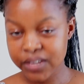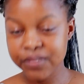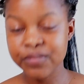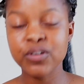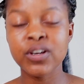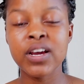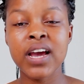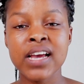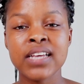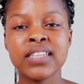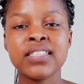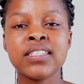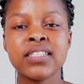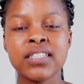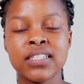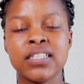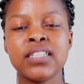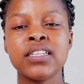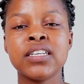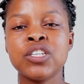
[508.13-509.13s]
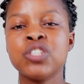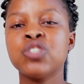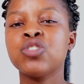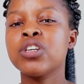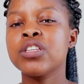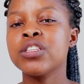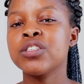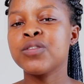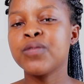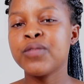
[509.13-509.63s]
If you guys did enjoy
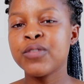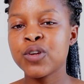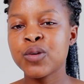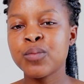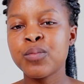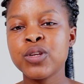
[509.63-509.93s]
this video,